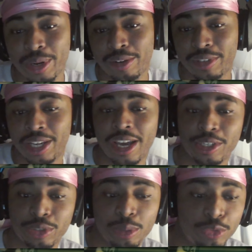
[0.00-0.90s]
whatever they got in
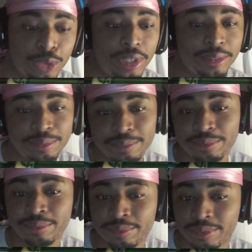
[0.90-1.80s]
trouble for. Shitty
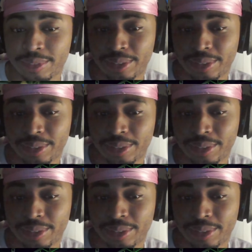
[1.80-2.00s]
people. The